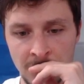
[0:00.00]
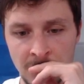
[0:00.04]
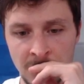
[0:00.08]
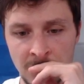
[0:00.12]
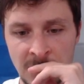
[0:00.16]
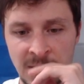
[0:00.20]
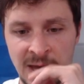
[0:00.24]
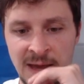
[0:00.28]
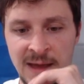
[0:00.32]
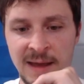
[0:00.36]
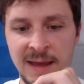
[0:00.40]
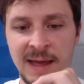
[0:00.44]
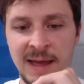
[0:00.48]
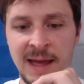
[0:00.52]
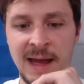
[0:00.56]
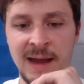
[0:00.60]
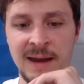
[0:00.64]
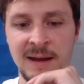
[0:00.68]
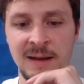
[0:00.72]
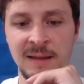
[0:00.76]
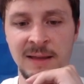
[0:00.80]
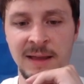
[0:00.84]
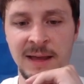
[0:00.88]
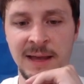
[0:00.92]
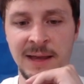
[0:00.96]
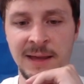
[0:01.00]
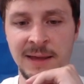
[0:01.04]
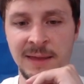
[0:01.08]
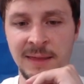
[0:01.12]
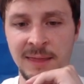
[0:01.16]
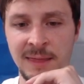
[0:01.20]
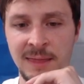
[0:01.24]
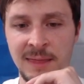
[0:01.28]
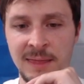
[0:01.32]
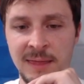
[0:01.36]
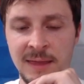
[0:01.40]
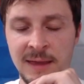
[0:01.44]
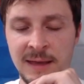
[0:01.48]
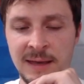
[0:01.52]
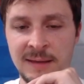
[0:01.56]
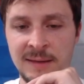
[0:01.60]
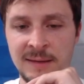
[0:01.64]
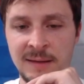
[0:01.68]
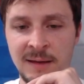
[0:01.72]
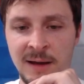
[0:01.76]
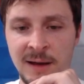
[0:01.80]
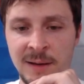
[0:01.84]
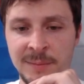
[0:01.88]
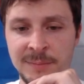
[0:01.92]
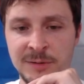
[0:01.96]
I kind of like this
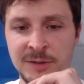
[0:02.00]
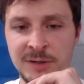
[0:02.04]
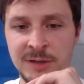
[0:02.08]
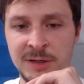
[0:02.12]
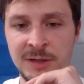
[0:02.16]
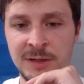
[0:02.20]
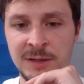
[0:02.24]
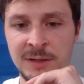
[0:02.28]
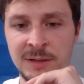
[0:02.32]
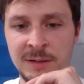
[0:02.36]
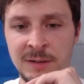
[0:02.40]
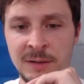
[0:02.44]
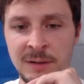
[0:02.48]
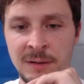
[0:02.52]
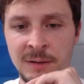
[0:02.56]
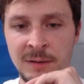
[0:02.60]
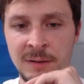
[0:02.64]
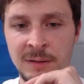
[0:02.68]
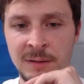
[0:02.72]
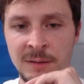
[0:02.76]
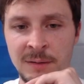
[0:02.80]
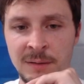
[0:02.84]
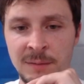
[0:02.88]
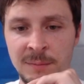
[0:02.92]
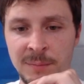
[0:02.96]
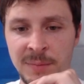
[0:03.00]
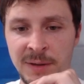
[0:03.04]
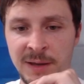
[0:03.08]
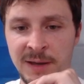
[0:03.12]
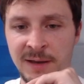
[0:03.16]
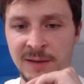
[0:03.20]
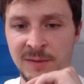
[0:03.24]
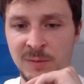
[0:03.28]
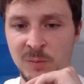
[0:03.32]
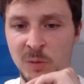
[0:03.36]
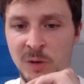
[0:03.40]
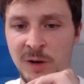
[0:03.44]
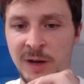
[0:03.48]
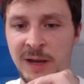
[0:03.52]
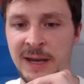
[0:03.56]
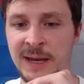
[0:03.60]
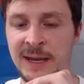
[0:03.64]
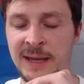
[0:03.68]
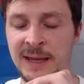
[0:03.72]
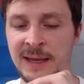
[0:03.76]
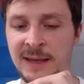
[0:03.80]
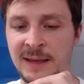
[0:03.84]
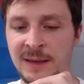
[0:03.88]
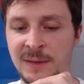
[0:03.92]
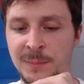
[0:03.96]
option because we're
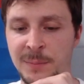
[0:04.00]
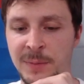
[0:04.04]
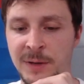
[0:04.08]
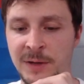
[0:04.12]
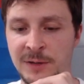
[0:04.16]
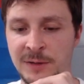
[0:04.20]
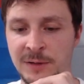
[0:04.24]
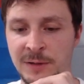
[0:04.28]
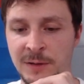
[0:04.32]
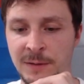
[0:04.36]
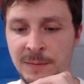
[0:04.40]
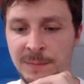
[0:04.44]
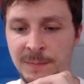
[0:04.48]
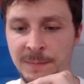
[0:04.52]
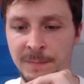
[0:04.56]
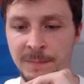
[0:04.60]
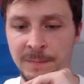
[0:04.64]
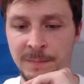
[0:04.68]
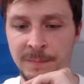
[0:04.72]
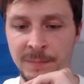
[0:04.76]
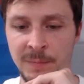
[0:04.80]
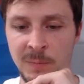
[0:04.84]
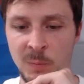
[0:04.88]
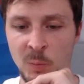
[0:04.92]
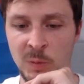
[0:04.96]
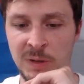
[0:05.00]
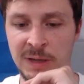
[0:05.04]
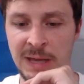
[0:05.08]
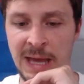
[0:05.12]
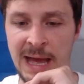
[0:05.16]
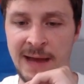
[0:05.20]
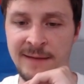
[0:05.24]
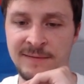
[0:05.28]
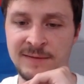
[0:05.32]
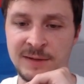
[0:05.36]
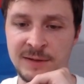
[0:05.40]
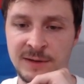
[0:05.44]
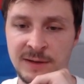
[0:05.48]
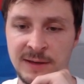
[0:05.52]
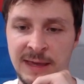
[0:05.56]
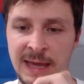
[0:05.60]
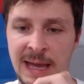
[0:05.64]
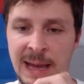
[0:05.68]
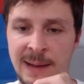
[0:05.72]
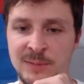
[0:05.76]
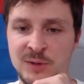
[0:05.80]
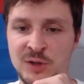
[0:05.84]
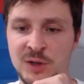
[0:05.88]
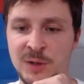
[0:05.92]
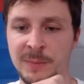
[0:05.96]
hitting his bishop. We have to
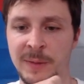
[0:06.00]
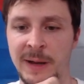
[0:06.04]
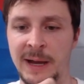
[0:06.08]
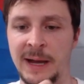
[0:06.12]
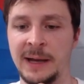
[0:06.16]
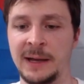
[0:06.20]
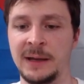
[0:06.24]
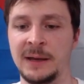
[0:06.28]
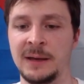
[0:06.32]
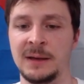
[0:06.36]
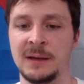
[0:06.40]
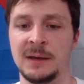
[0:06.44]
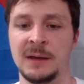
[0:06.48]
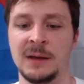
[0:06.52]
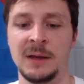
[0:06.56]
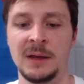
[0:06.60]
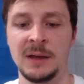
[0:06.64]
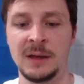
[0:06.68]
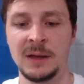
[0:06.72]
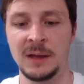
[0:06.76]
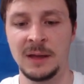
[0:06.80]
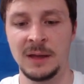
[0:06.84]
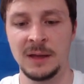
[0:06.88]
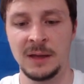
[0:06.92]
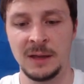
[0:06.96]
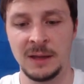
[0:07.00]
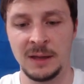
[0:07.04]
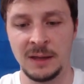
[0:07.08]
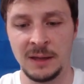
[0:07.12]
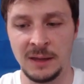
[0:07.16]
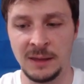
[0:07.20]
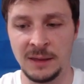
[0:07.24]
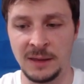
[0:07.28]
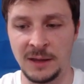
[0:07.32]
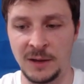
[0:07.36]
capture back the